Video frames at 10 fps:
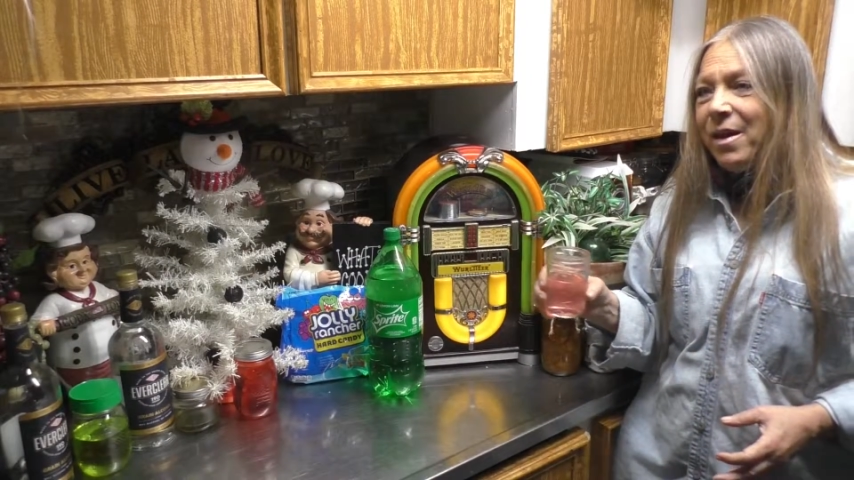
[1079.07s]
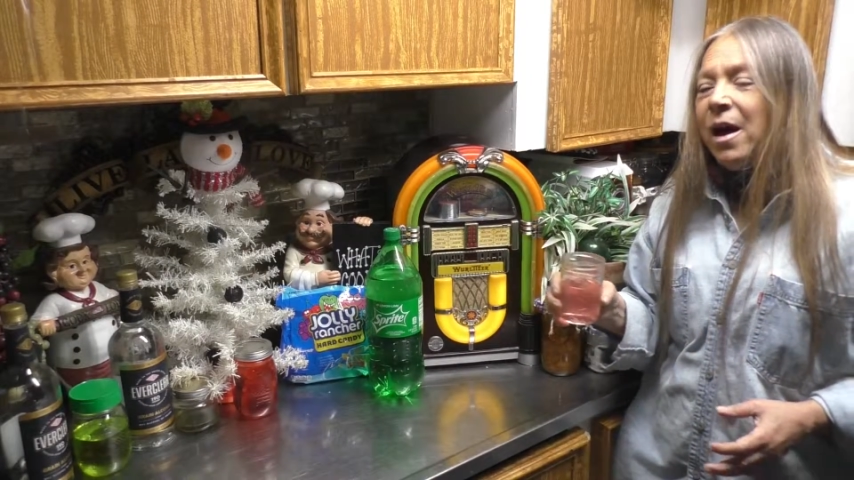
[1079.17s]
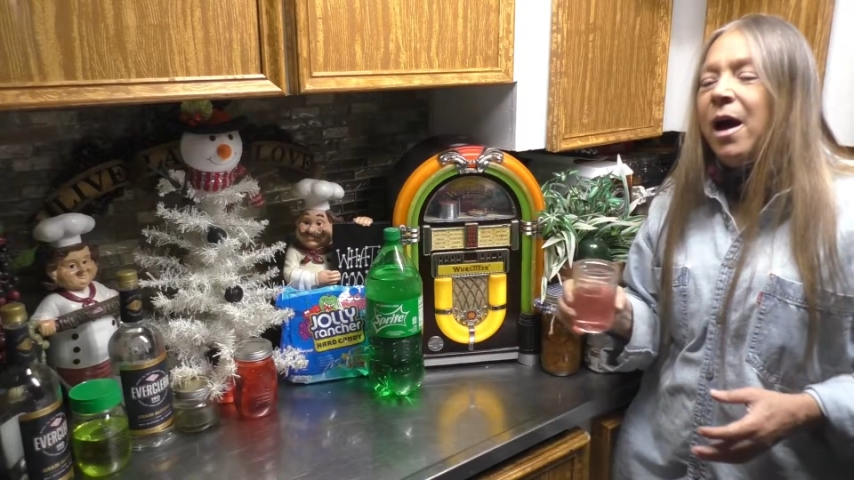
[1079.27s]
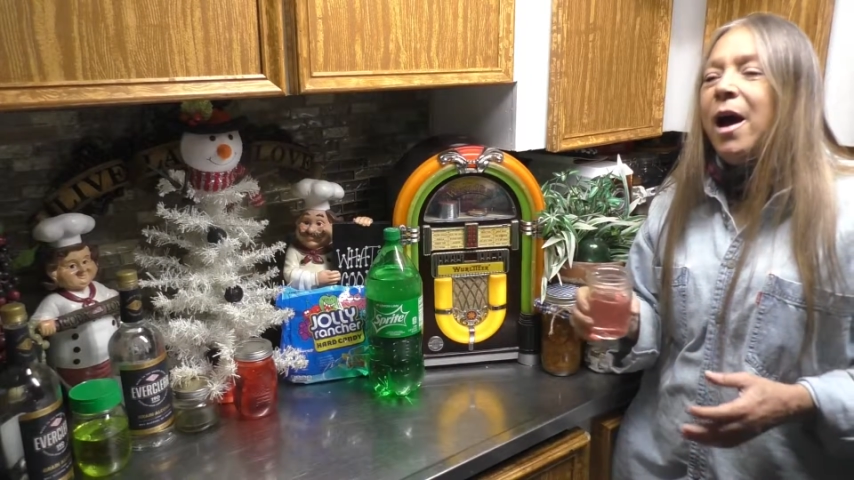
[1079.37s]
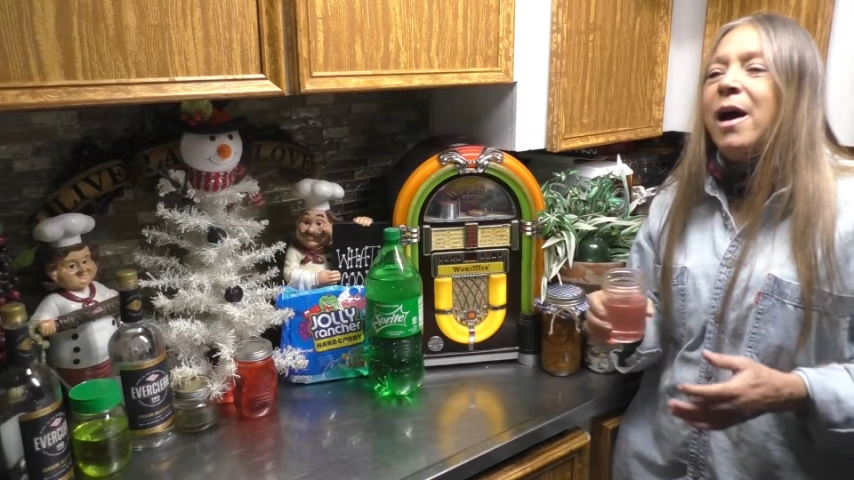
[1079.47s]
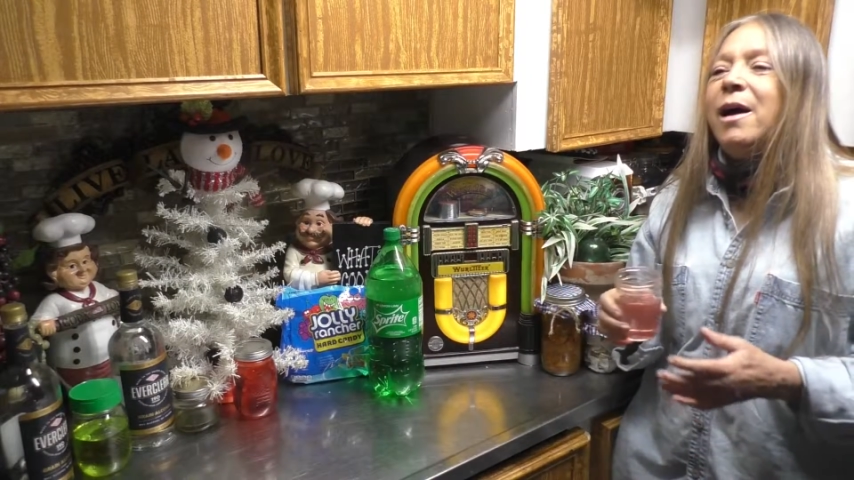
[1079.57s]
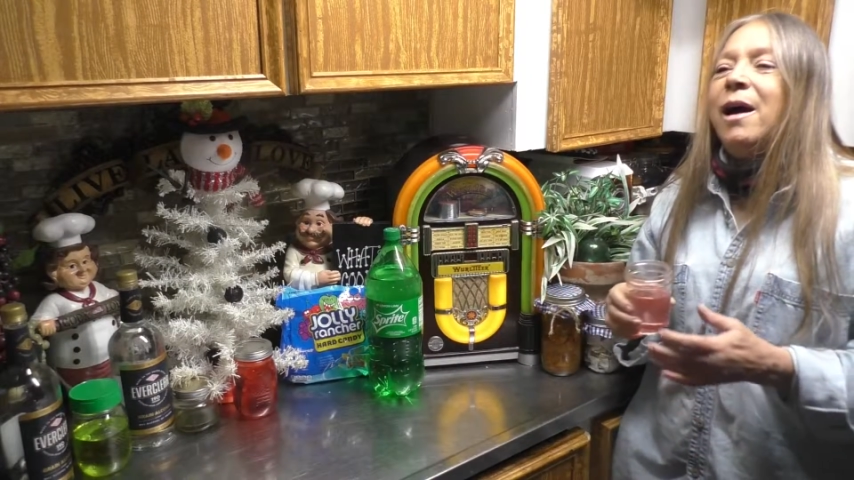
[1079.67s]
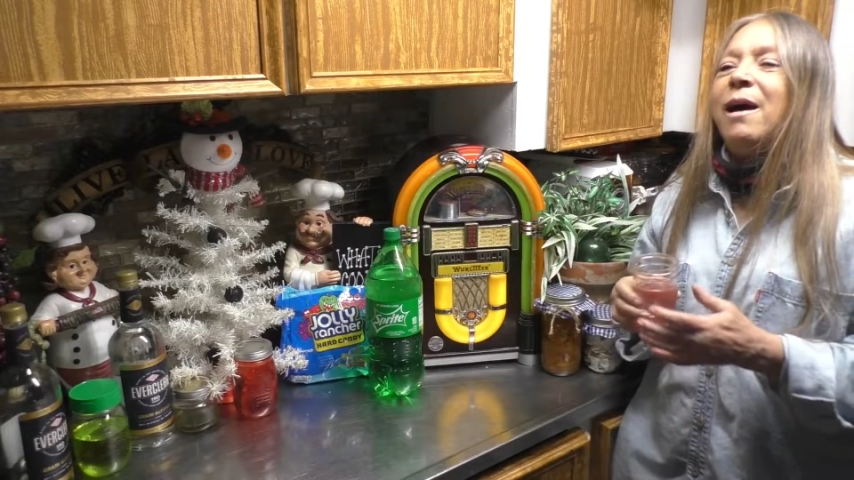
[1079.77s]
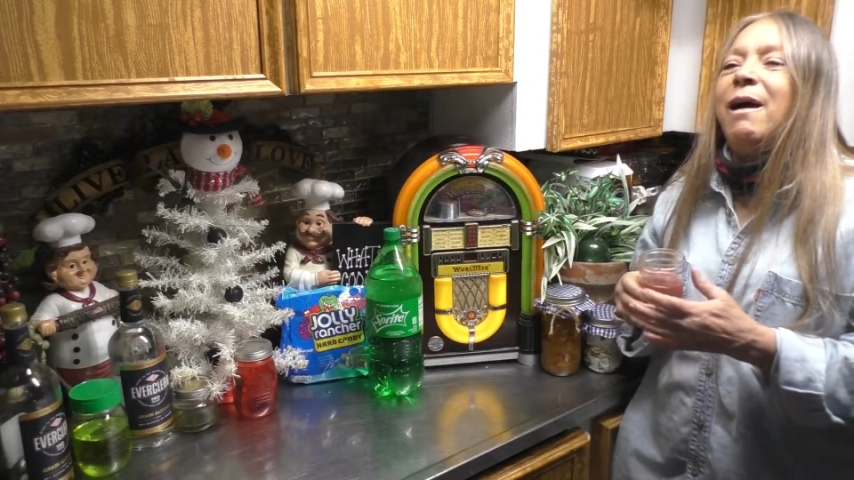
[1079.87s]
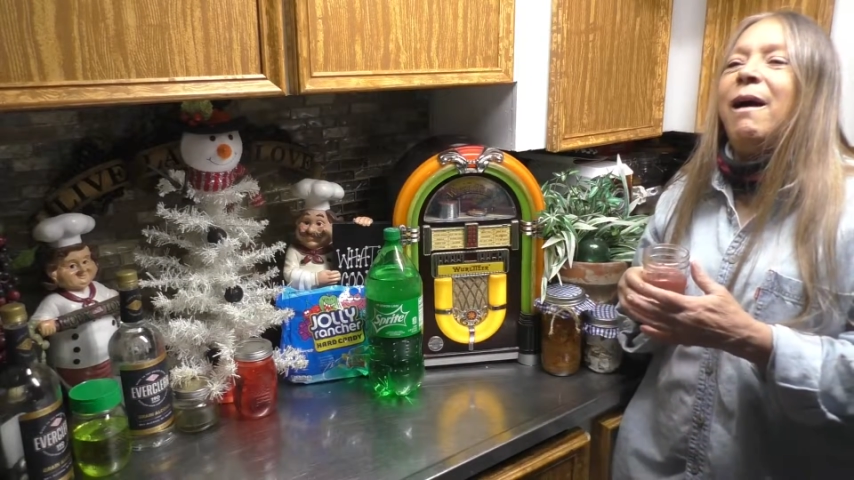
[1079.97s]
Hey,
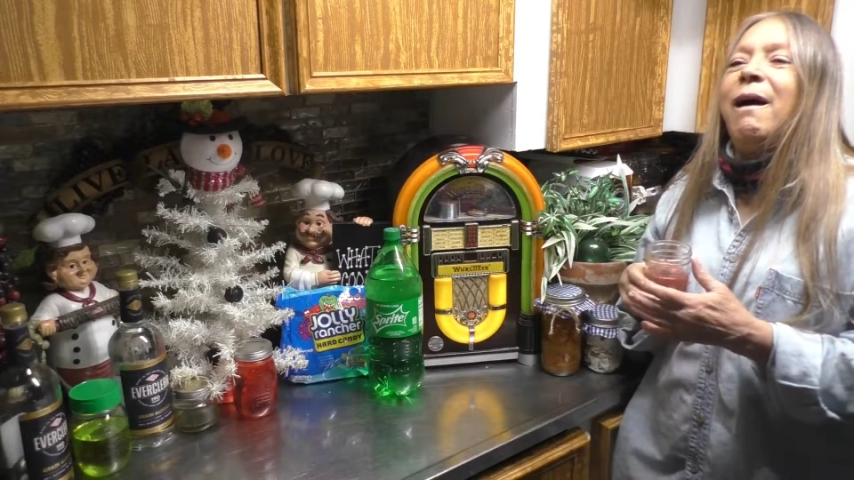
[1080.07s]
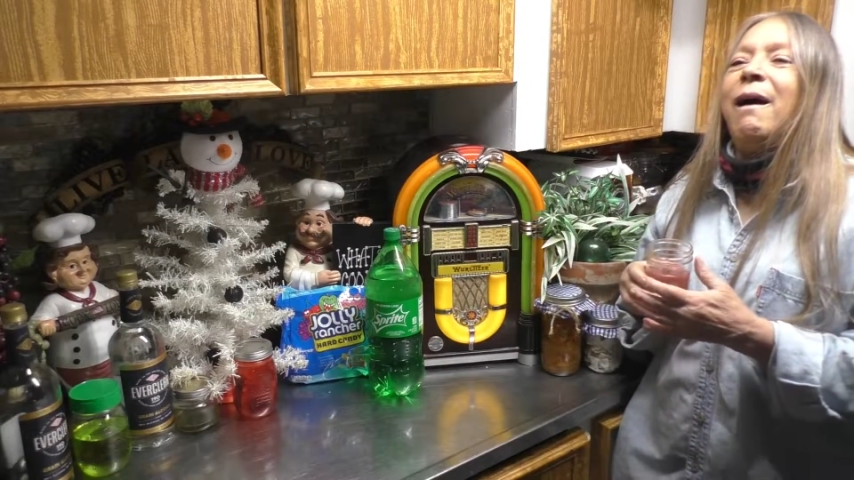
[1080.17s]
hey, hey,